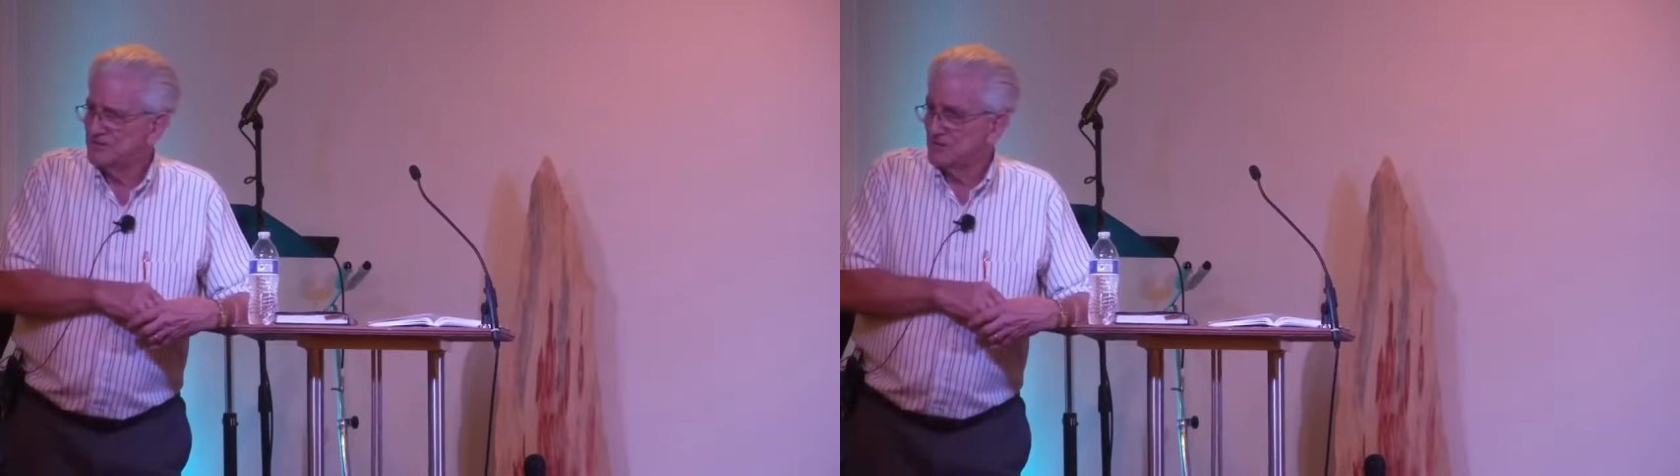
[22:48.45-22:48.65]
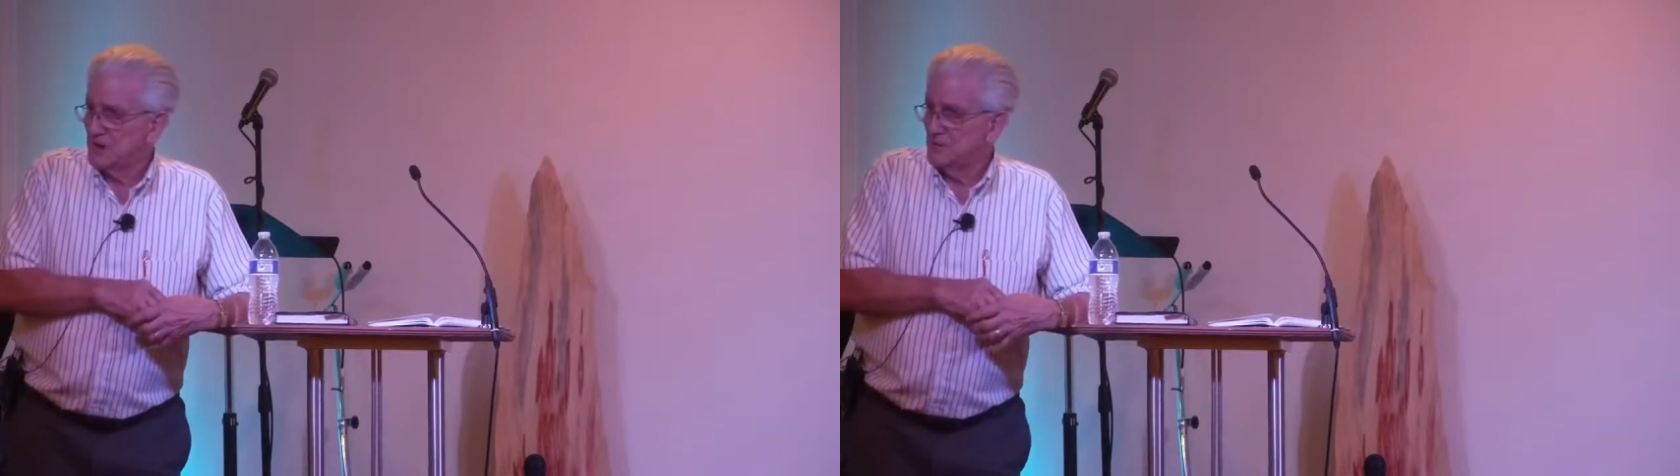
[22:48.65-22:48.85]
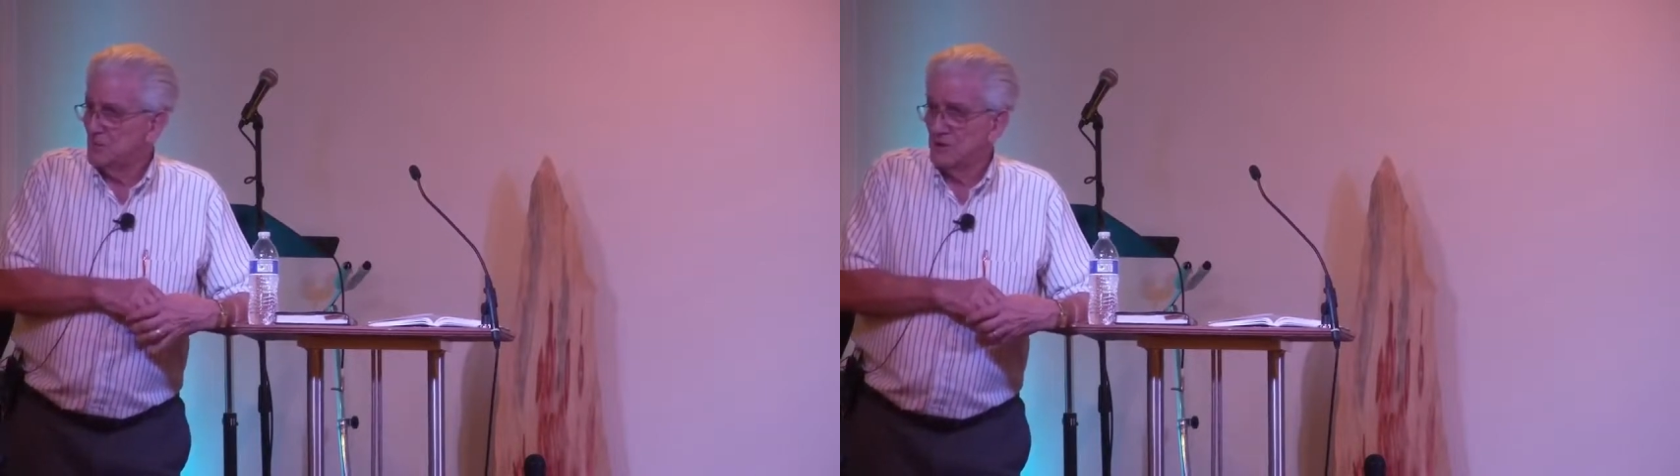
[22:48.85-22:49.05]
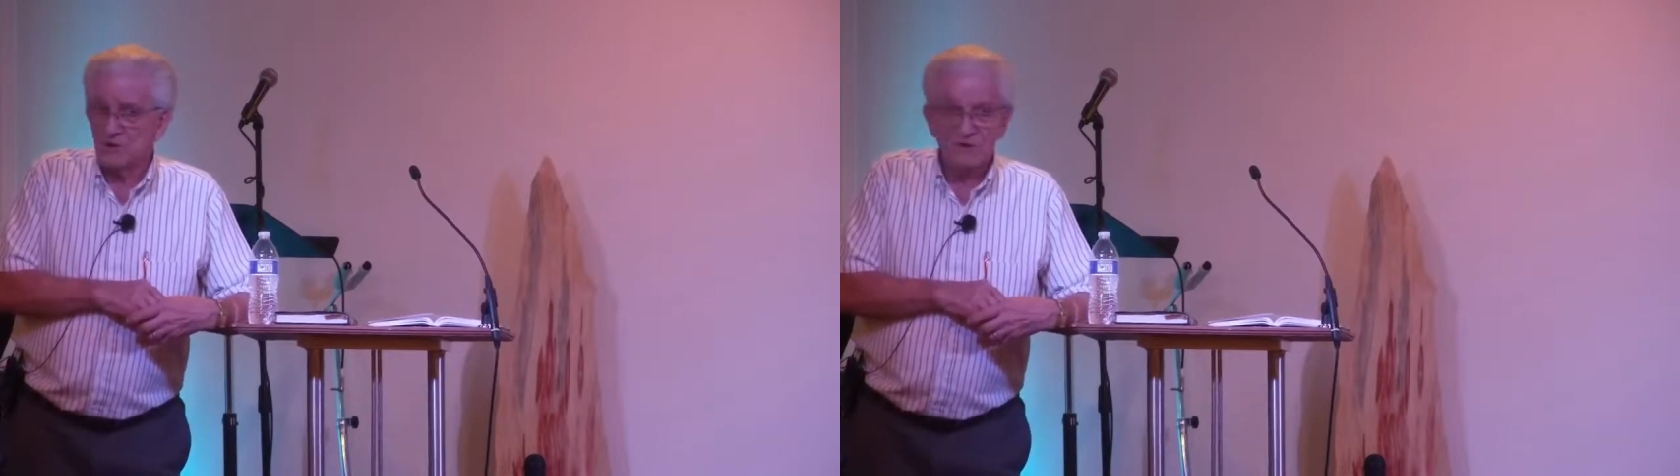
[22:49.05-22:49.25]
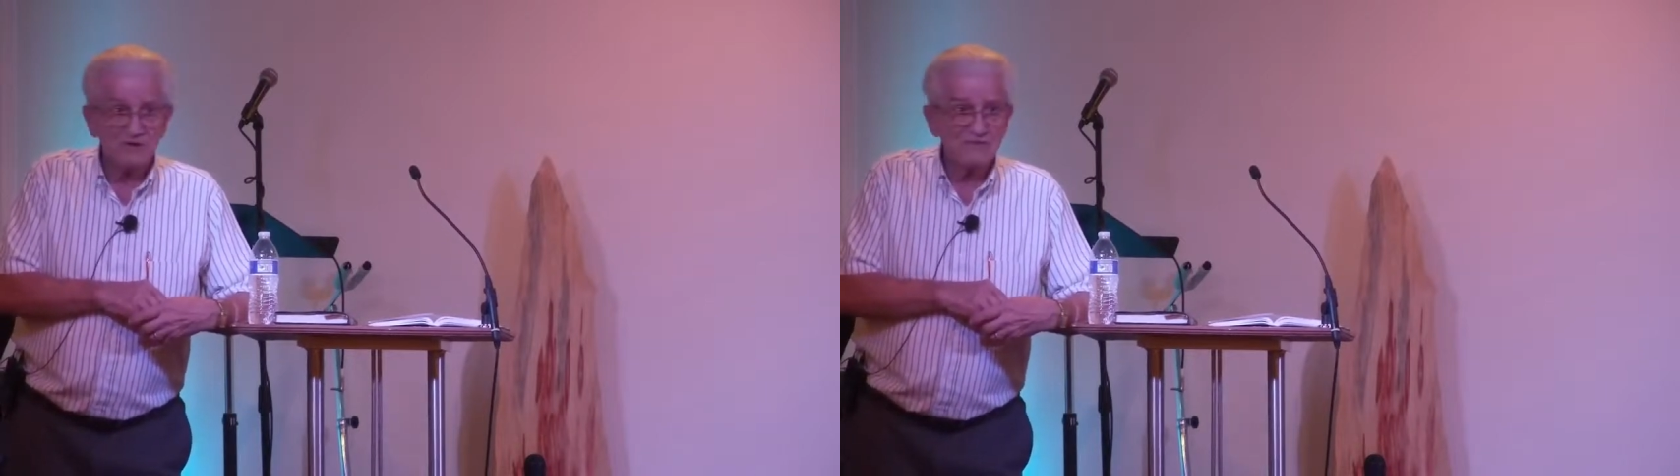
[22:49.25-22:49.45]
that I'm
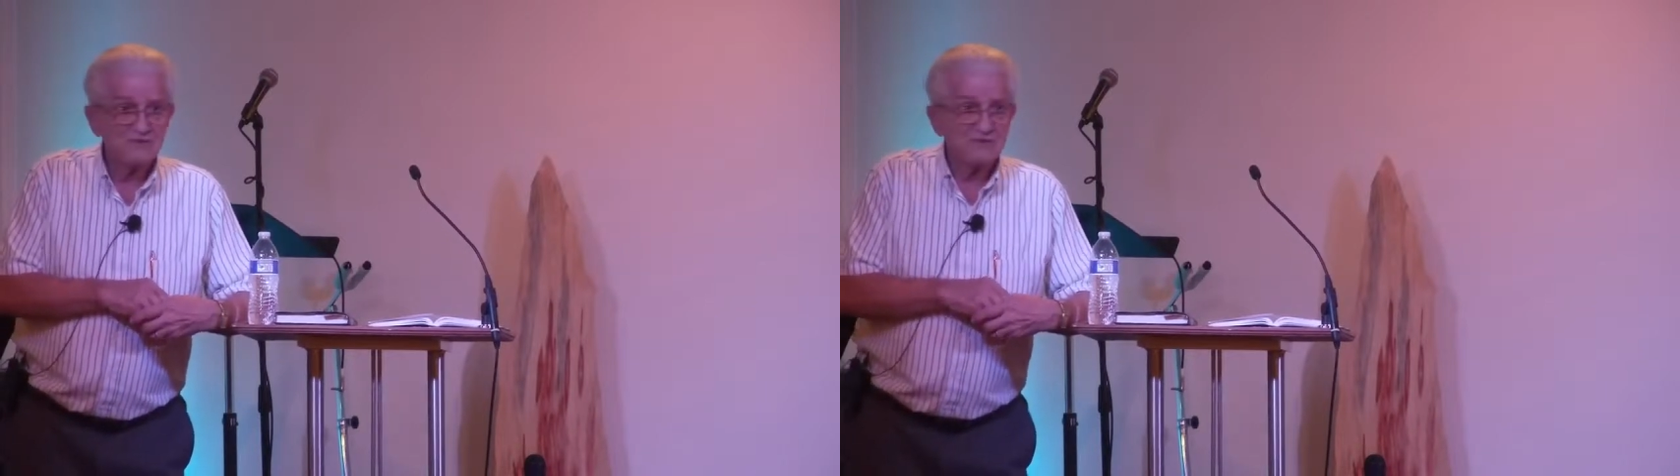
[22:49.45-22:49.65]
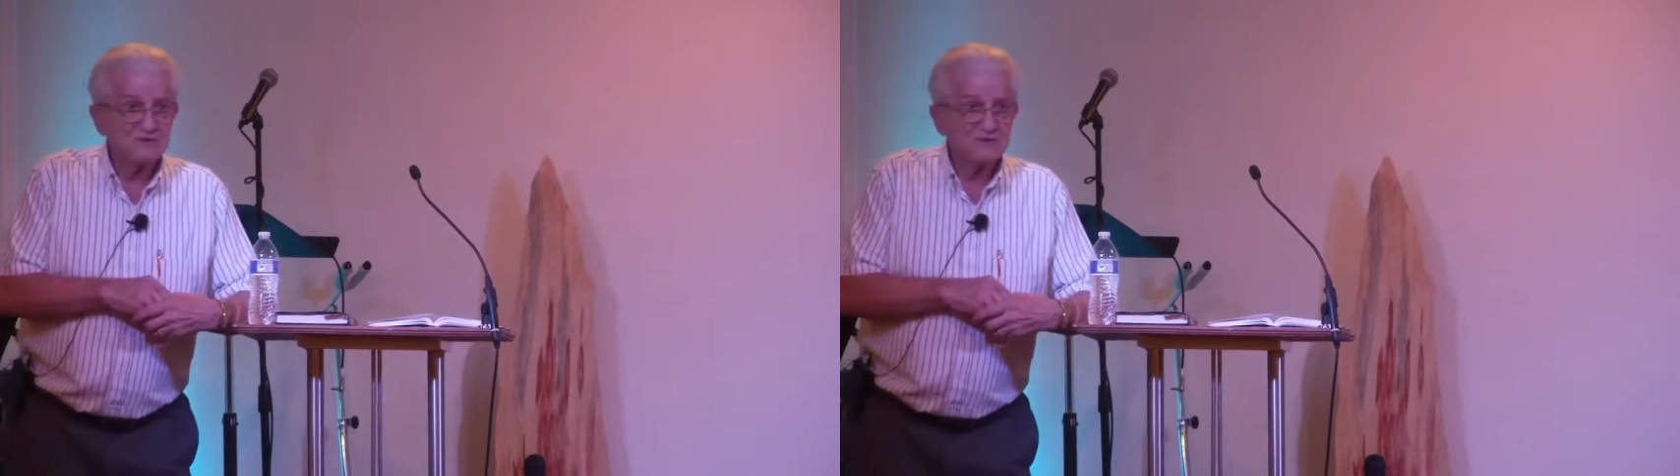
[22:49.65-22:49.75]
aware of.